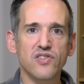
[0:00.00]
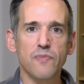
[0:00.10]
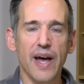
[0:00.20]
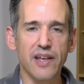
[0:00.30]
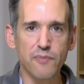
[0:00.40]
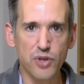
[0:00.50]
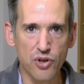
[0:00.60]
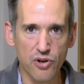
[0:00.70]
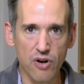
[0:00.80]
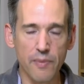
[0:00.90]
to my
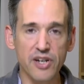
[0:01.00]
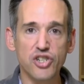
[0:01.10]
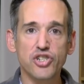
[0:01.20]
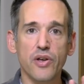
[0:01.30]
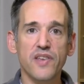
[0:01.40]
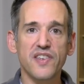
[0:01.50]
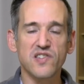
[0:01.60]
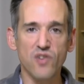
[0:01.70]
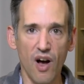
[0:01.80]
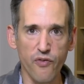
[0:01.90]
computer. I'm going to show you the
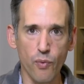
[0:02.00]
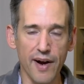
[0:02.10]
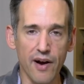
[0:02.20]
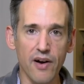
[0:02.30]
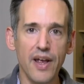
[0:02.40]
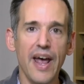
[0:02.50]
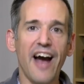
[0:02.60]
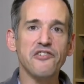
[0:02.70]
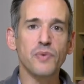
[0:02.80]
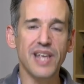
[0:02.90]
software.
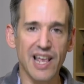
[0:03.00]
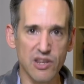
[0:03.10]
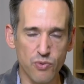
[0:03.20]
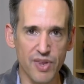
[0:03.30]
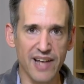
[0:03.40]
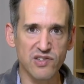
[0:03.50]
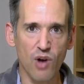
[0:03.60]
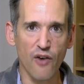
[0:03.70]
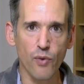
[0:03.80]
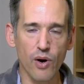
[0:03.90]
After we get through that
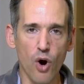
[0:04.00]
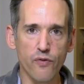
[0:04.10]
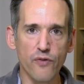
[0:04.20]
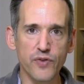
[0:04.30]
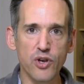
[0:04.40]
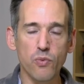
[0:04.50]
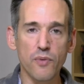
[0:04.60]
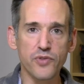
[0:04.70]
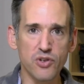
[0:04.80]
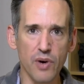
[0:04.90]
software overview,
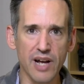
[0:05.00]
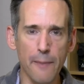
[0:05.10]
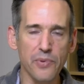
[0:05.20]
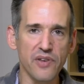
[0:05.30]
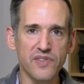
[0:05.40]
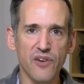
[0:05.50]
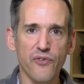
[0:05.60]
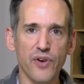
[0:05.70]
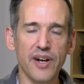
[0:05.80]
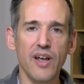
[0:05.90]
we'll do a couple of
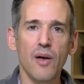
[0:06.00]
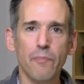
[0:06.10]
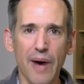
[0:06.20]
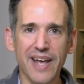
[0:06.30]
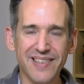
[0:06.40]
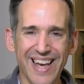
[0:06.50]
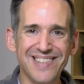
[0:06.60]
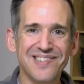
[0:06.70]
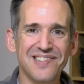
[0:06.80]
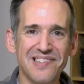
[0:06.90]
different mic
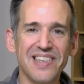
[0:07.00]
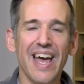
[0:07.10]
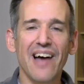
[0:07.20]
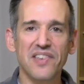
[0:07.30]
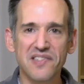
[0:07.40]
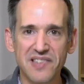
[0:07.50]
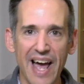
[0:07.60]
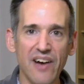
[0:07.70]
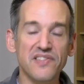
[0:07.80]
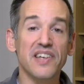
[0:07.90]
tests to see how this
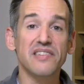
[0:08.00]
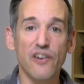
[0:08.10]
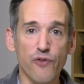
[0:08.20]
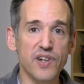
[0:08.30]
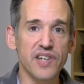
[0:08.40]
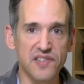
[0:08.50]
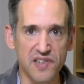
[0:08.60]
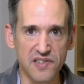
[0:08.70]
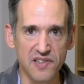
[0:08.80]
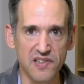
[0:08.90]
sounds at different
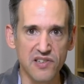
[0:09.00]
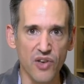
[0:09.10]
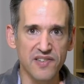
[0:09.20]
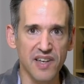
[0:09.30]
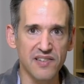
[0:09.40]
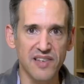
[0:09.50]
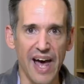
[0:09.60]
distances. So let's get to